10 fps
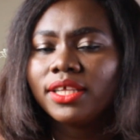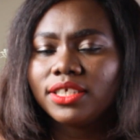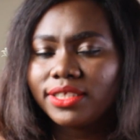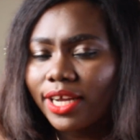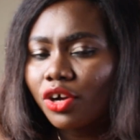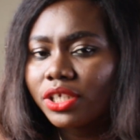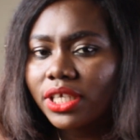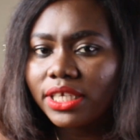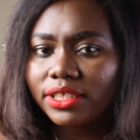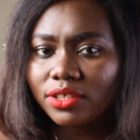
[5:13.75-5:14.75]
the second
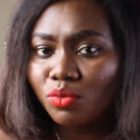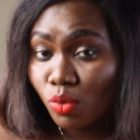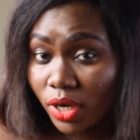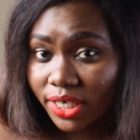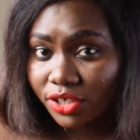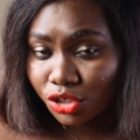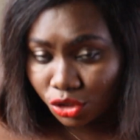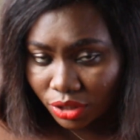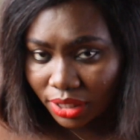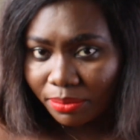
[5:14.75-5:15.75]
is the work
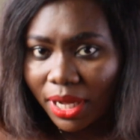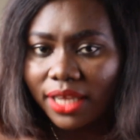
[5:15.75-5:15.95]
stream,